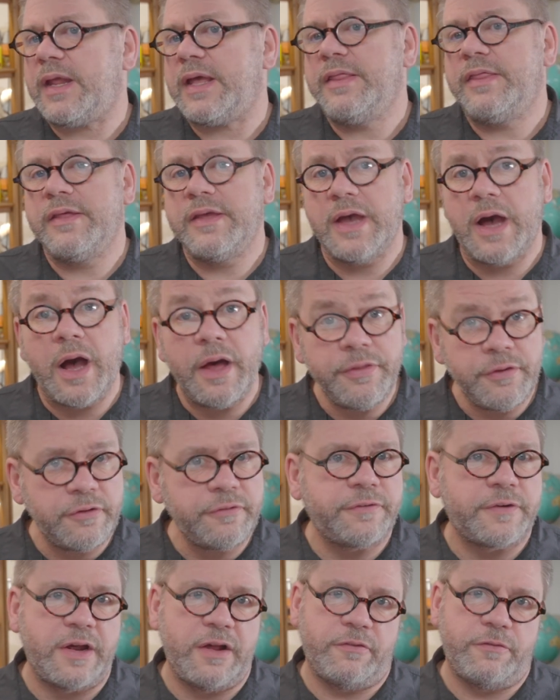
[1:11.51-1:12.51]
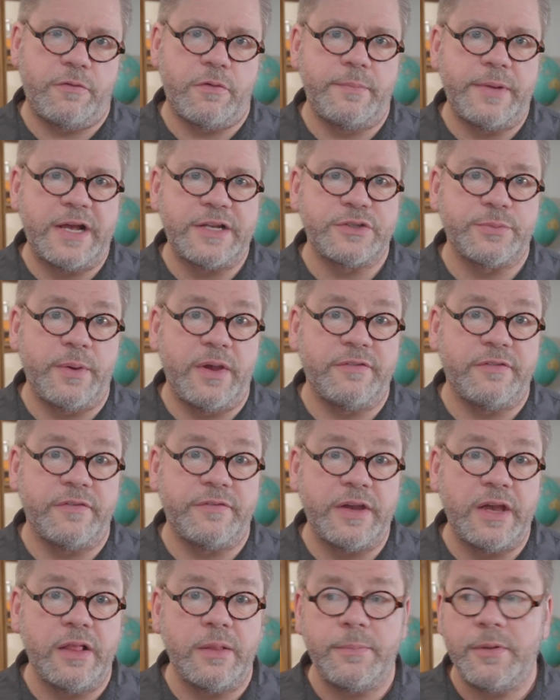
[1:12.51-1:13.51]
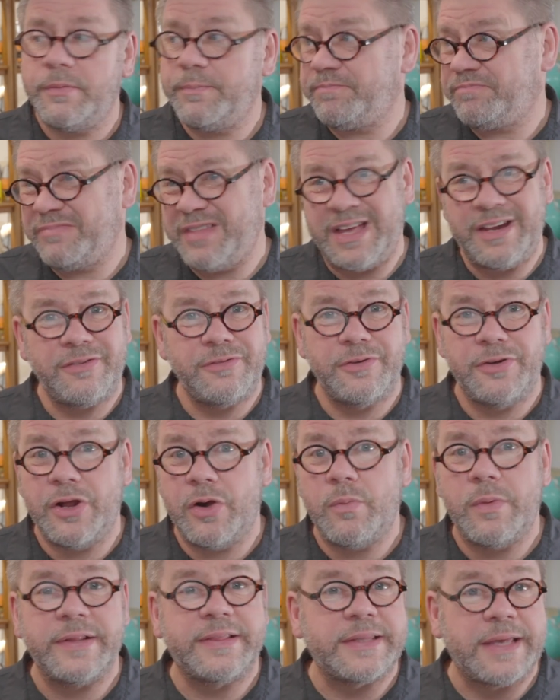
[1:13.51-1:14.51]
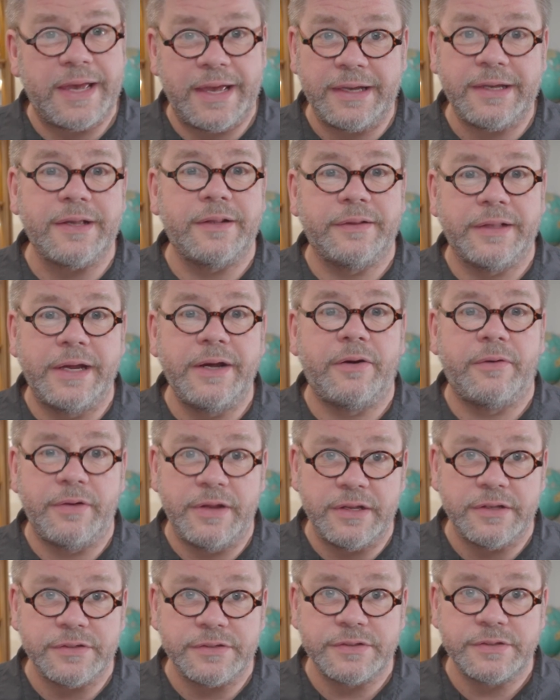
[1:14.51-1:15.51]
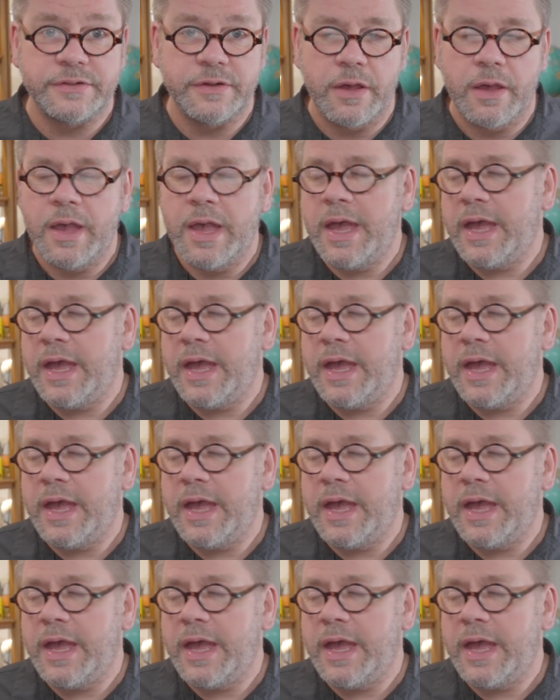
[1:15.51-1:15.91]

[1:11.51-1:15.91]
The other file formats we have available, they don't know what the heck a layer is,